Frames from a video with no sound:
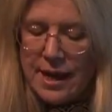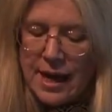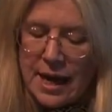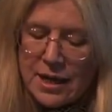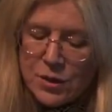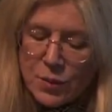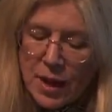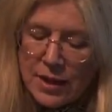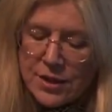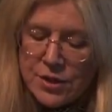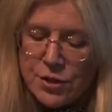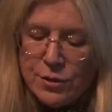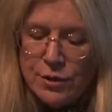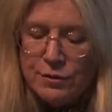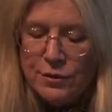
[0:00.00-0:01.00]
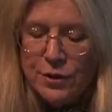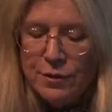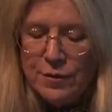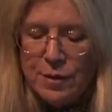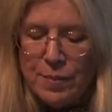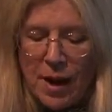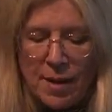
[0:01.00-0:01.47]
as well as to a few of
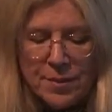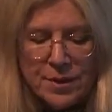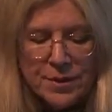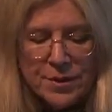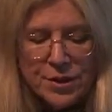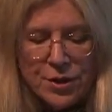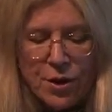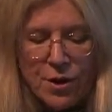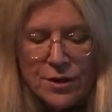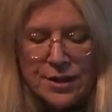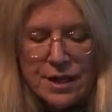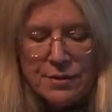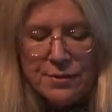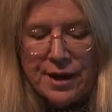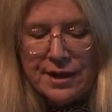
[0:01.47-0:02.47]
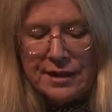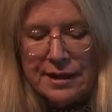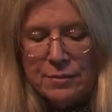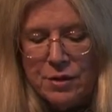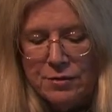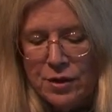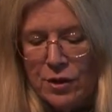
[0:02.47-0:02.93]
the popular songs that readily
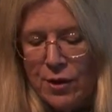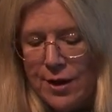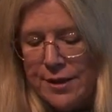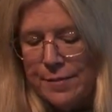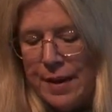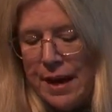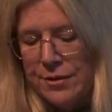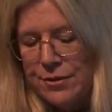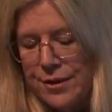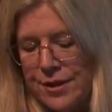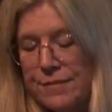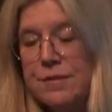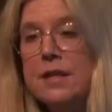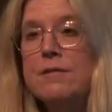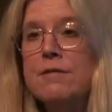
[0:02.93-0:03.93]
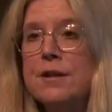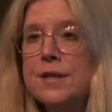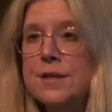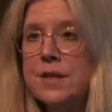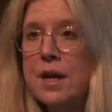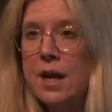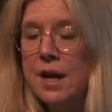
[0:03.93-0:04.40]
move across boundaries of difference